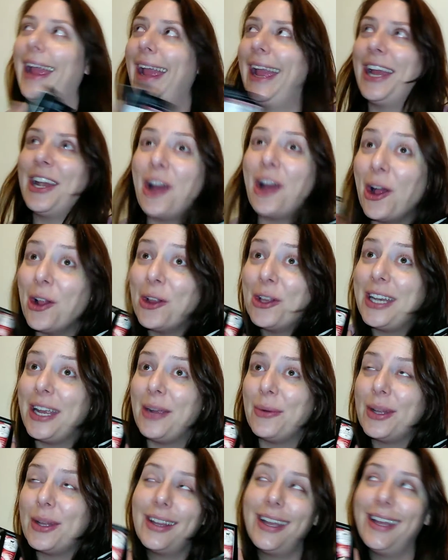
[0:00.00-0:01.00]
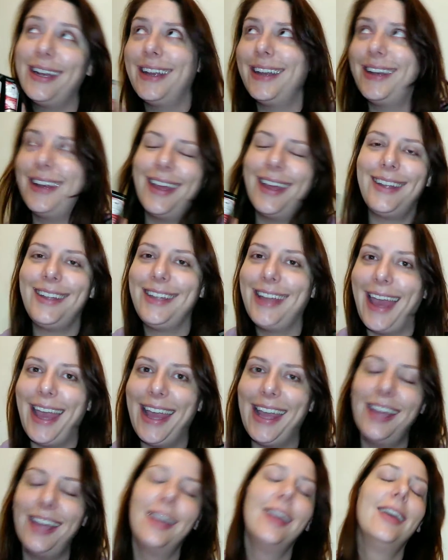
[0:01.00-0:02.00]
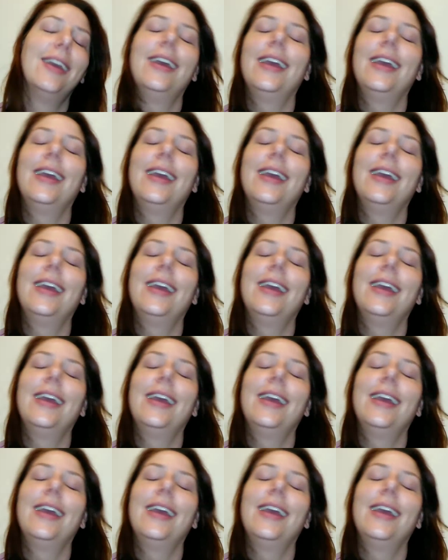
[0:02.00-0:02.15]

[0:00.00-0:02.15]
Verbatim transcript: and holiday related, yay.